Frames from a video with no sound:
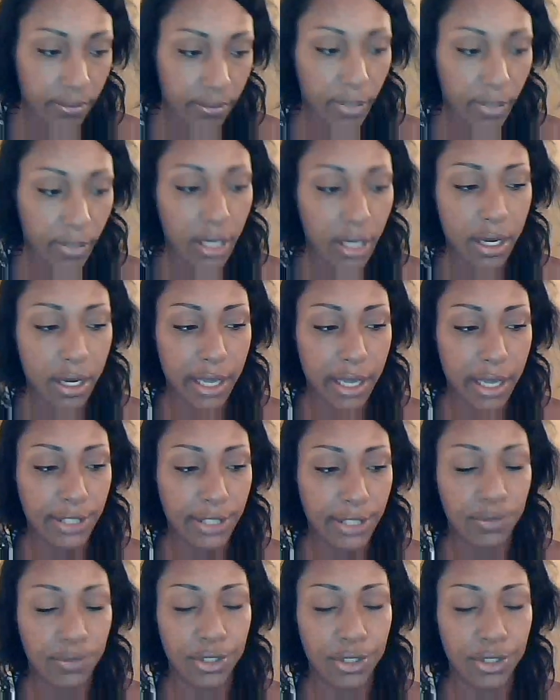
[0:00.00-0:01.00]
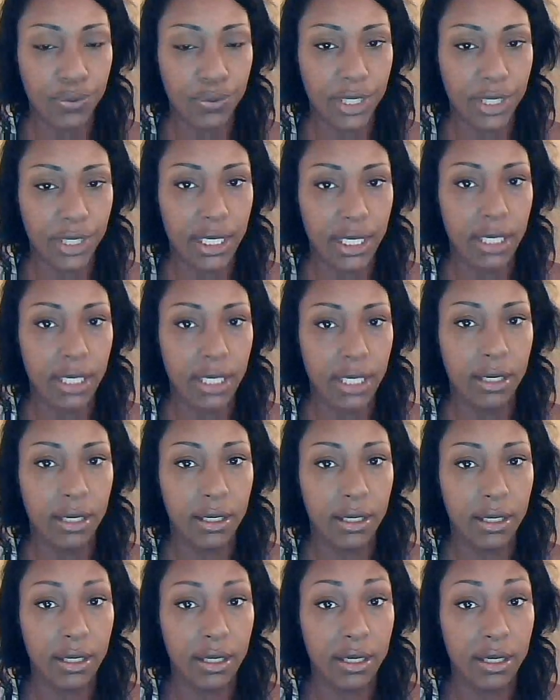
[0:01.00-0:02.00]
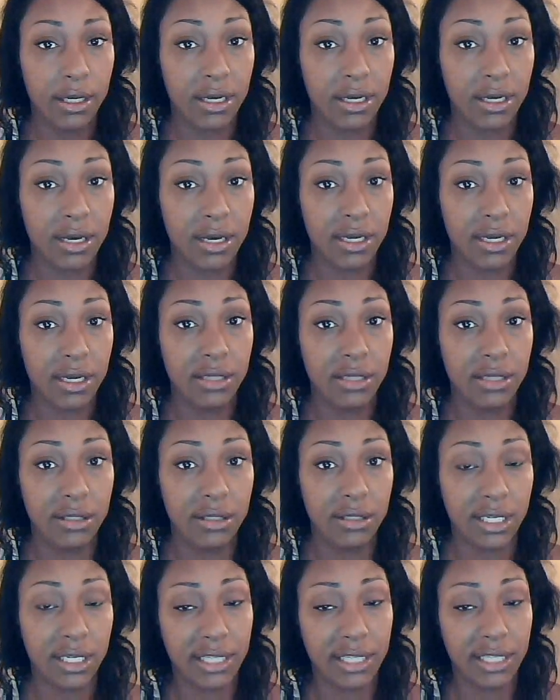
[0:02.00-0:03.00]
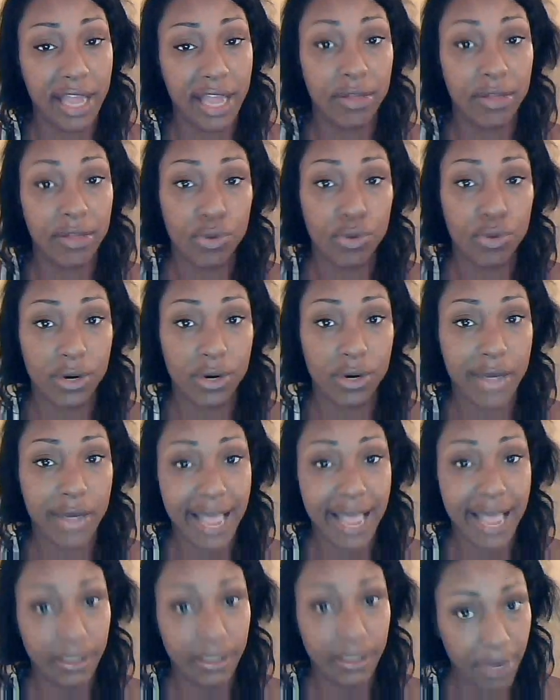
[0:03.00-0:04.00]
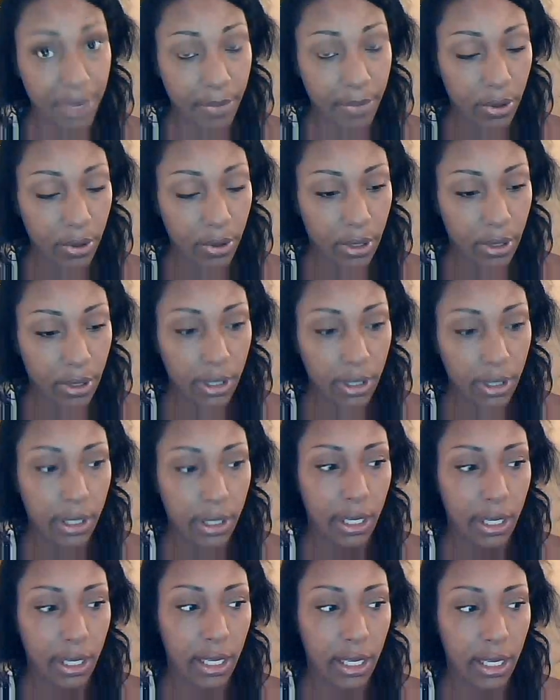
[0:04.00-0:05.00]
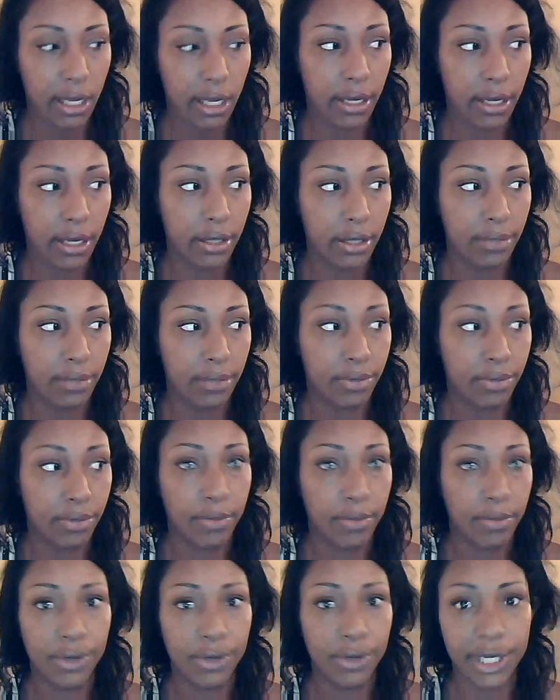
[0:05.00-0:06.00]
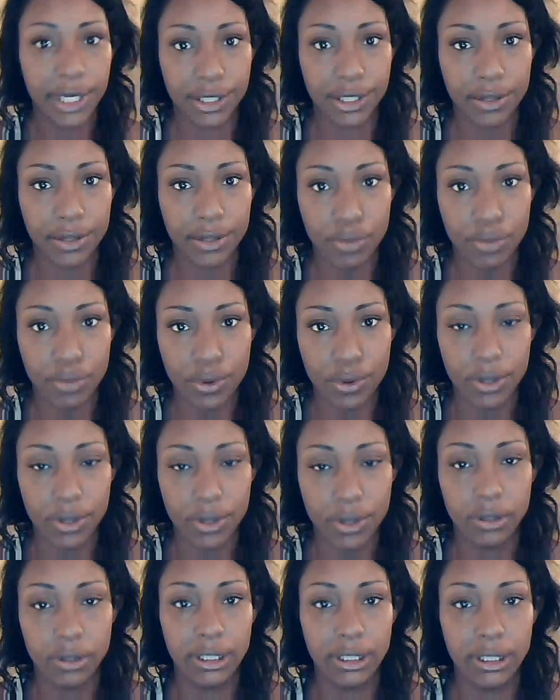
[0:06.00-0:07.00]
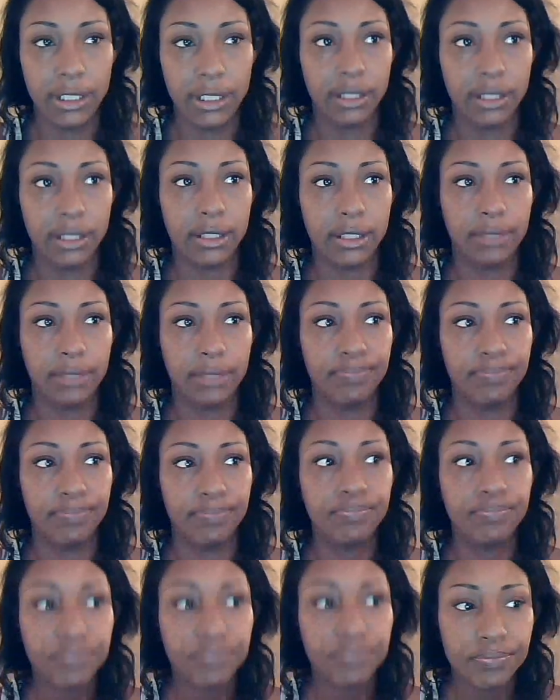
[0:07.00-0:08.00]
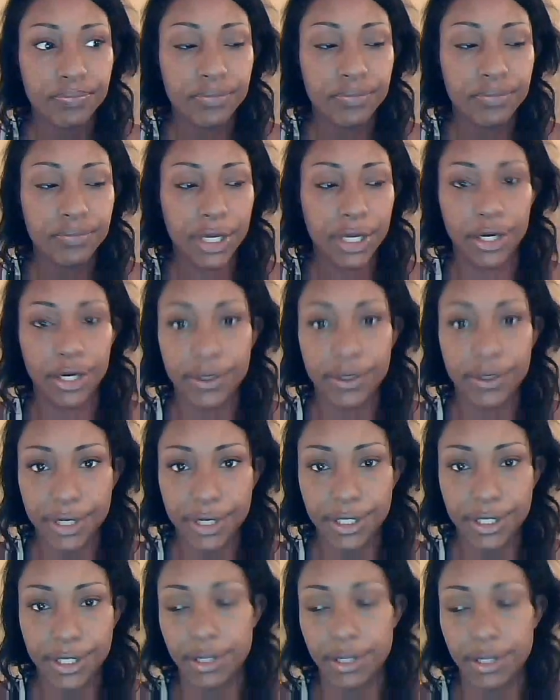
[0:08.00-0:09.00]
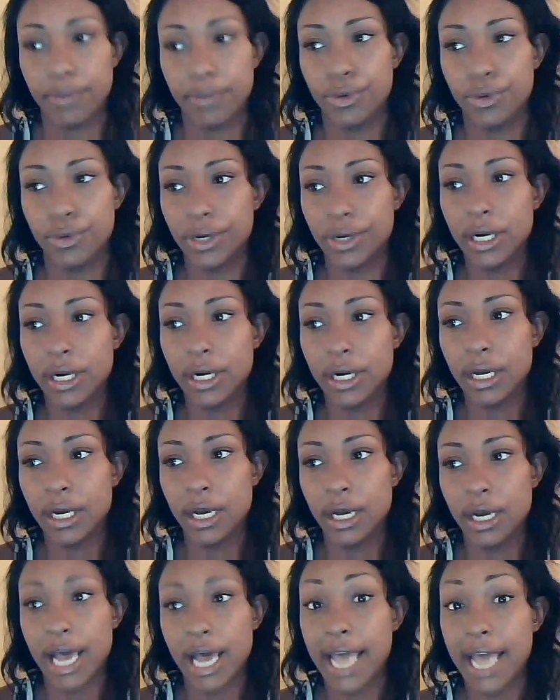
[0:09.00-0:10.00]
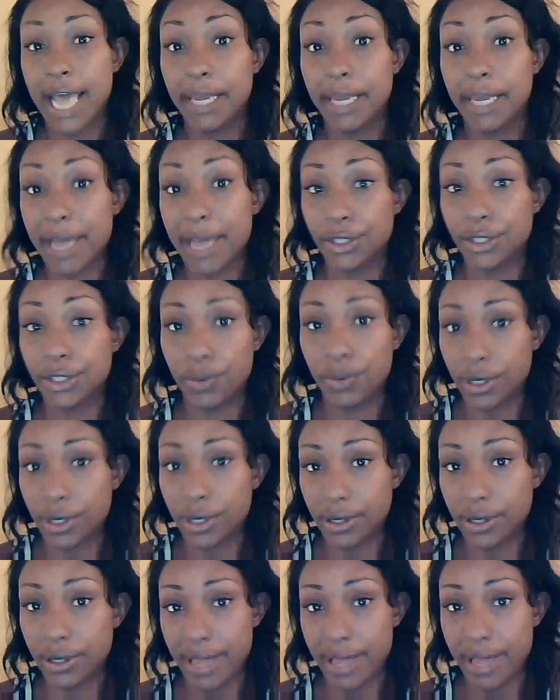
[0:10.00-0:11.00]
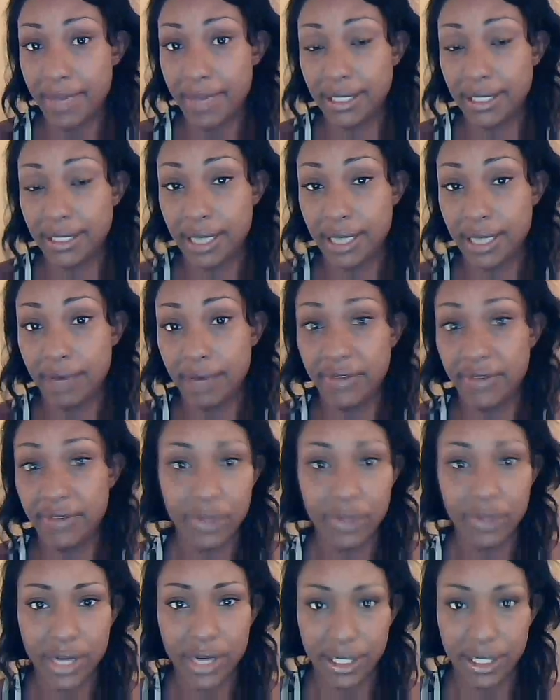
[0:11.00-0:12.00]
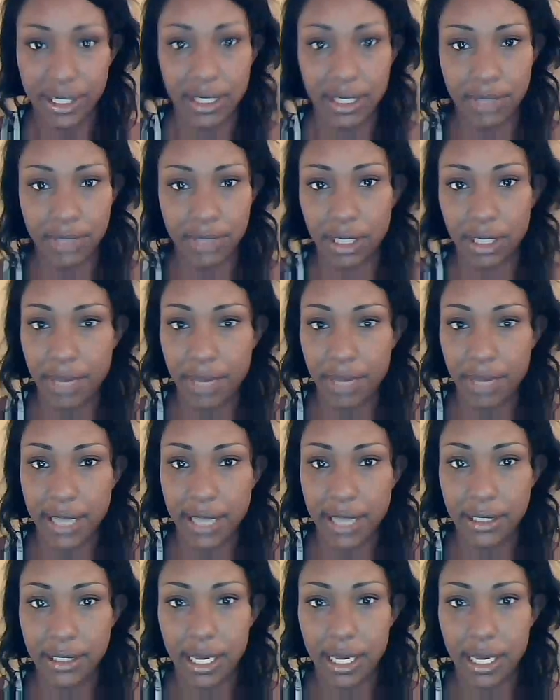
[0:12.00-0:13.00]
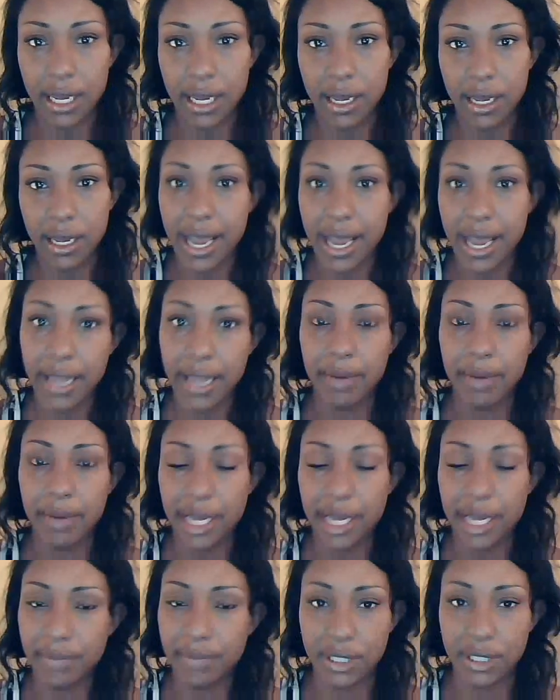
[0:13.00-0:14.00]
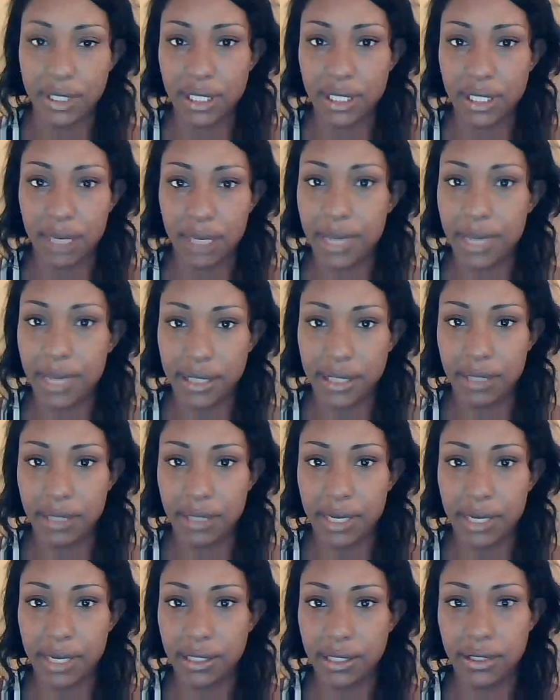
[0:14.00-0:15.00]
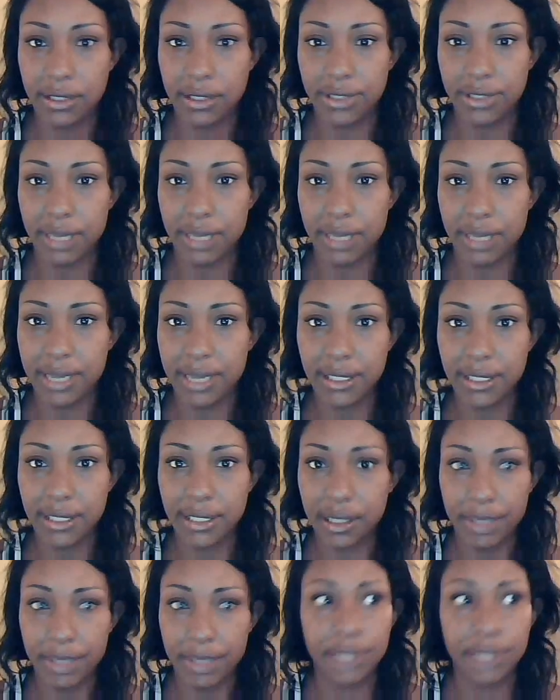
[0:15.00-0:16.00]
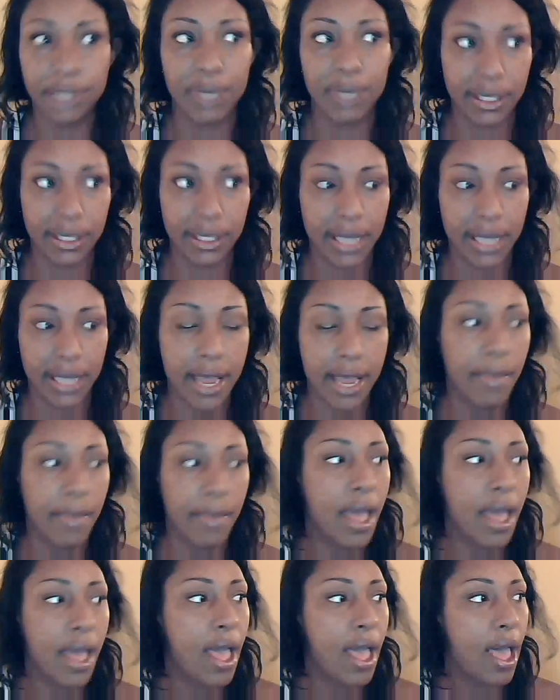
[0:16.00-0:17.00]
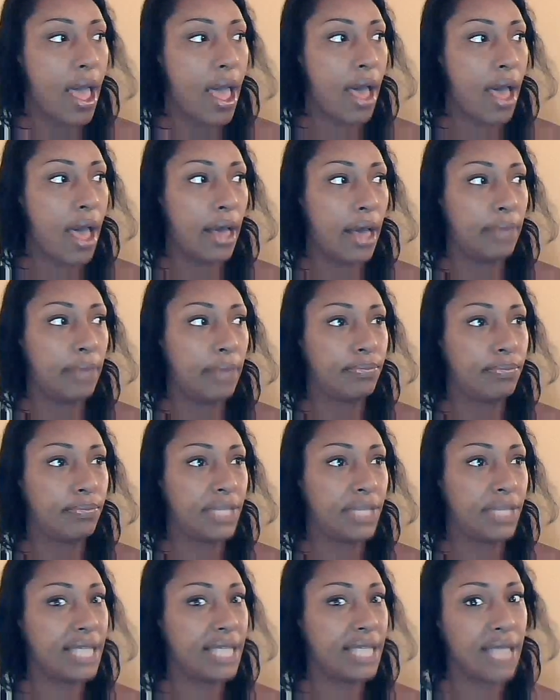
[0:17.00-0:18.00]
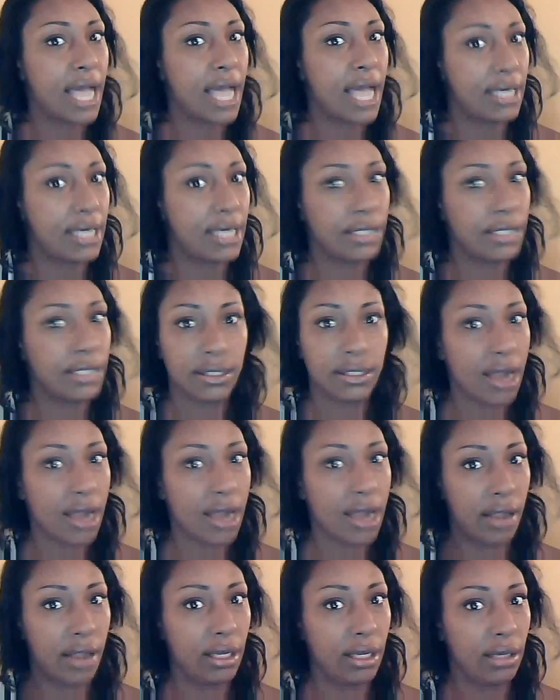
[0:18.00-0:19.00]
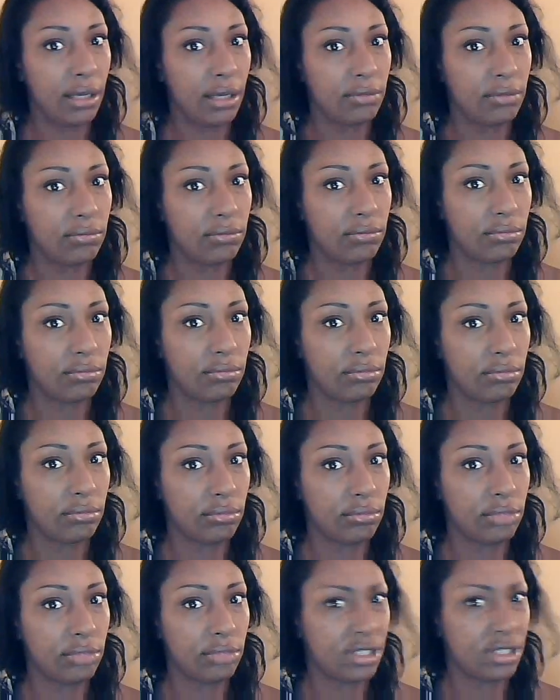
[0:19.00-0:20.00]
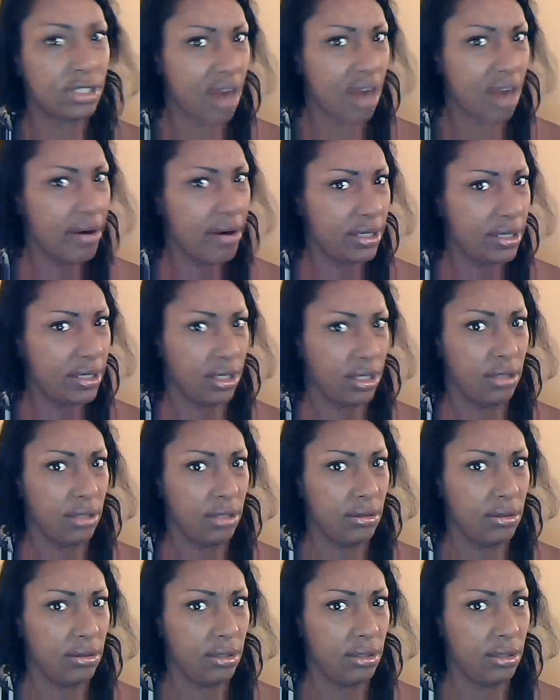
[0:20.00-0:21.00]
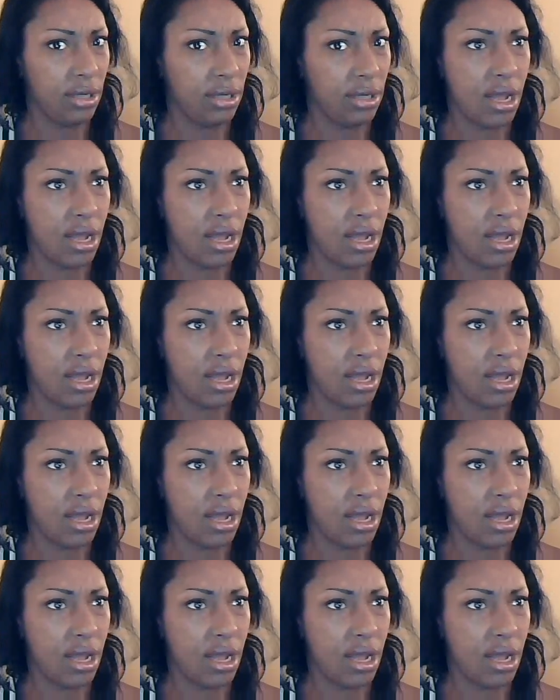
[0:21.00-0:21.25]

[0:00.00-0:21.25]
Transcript: I just wish we could stick together more as a people and promote each other more and encourage each other more. I am actually working on that myself. Even though I just said I'm sick of Beyonce, I am. I am sick of Beyonce. I'm not going to sit here and say I'm not sick of the bitch because I am. But that's not necessarily discouraging, you know.